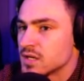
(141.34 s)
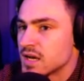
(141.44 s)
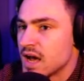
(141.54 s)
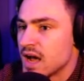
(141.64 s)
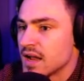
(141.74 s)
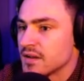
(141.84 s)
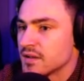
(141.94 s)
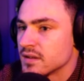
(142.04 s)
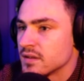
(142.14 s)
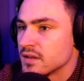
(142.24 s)
God!
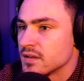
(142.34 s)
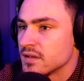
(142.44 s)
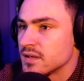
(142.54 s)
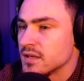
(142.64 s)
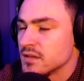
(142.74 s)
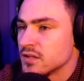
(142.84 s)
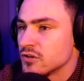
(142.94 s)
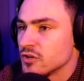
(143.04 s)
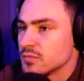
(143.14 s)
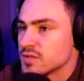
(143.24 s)
He
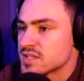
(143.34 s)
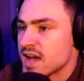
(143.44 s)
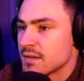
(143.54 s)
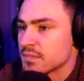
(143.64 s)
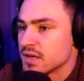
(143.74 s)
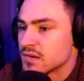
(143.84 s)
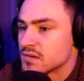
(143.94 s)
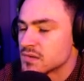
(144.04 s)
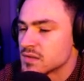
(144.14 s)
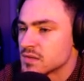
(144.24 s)
literally almost got me.
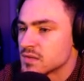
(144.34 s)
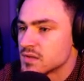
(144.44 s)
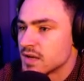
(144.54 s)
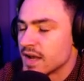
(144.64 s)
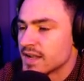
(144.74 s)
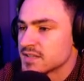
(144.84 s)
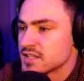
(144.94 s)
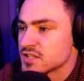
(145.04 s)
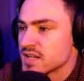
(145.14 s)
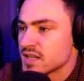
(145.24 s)
I guess I
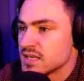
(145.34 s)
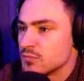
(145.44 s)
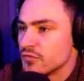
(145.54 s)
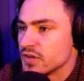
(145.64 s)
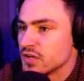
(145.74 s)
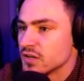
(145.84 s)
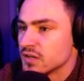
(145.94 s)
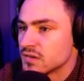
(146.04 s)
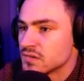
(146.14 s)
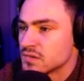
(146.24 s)
just gotta keep moving here.